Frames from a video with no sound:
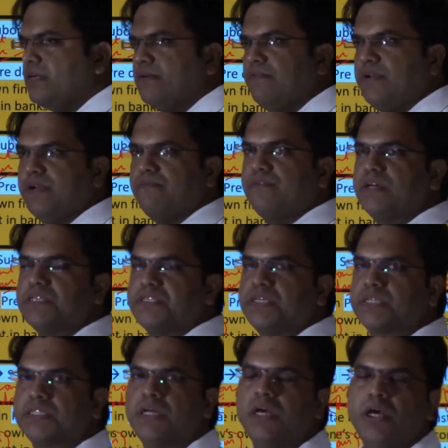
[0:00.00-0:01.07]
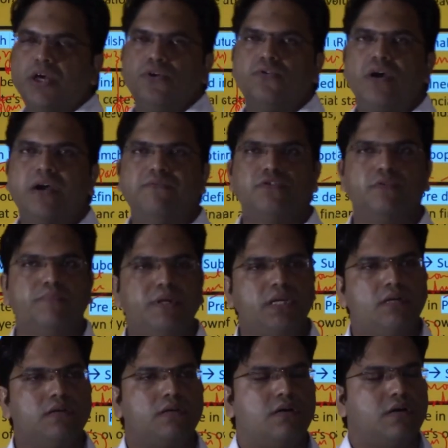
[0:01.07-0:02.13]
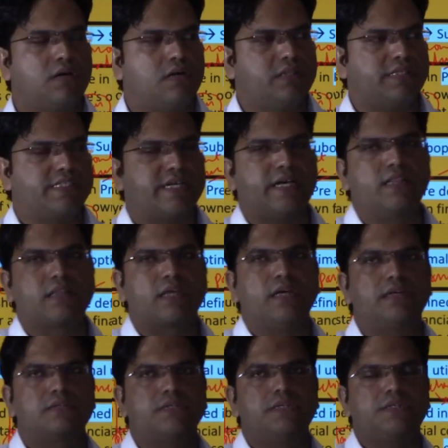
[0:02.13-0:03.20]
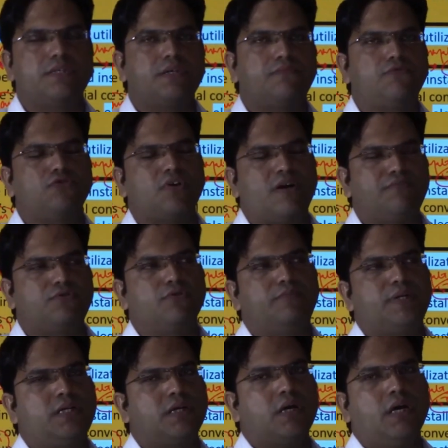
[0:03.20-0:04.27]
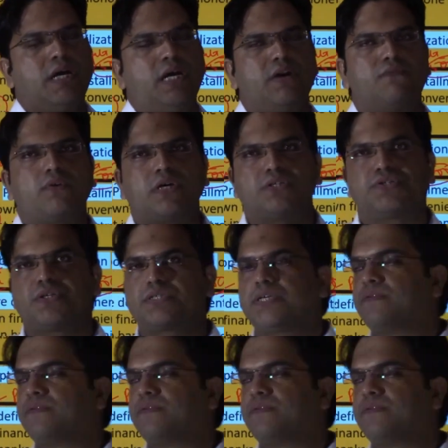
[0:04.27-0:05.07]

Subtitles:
of infrastructure, you have to build this healthcare center, if you have to build infrastructure